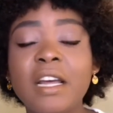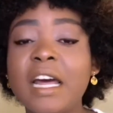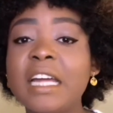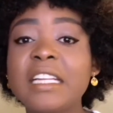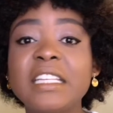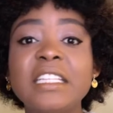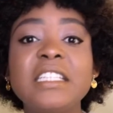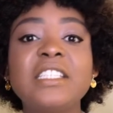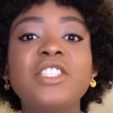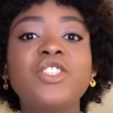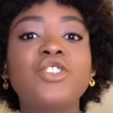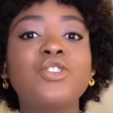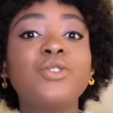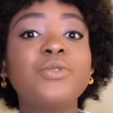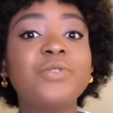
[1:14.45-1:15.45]
at least
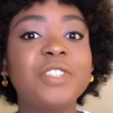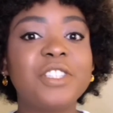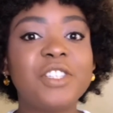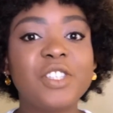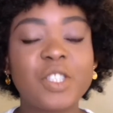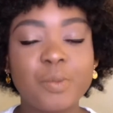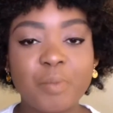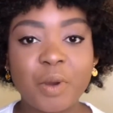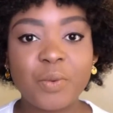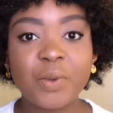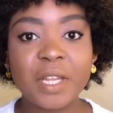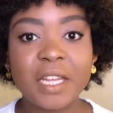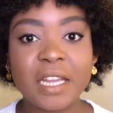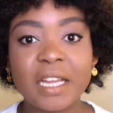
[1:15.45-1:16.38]
two videos per week,